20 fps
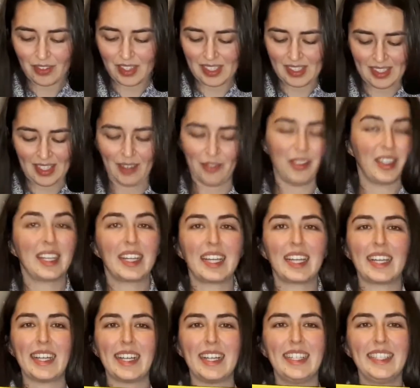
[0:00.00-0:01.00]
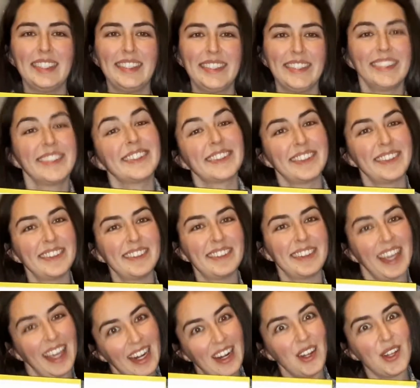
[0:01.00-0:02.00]
the stuff in here
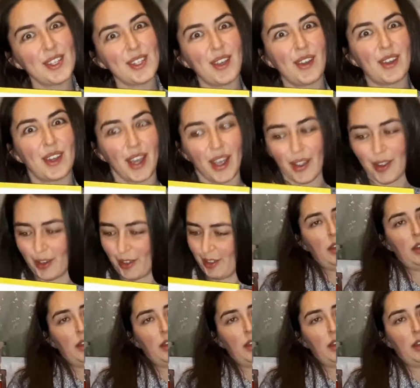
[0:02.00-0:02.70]
can also go.